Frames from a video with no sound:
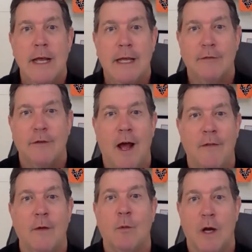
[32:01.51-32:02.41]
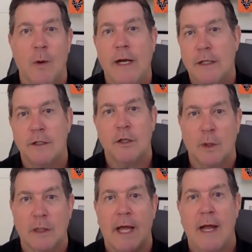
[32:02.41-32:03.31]
If not, then what do I need to do to
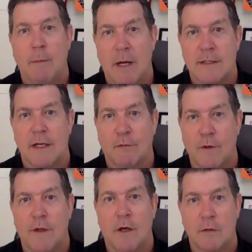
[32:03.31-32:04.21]
align myself with those?